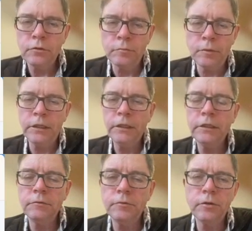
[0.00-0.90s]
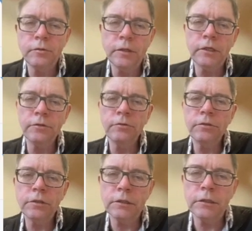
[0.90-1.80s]
normally you would only
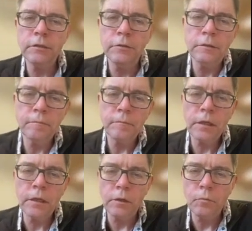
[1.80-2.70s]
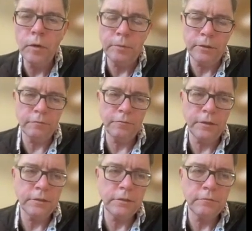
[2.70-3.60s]
use the web
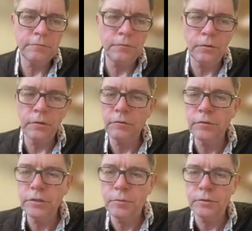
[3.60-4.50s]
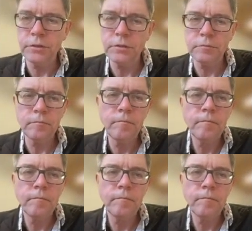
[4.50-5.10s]
interface for response.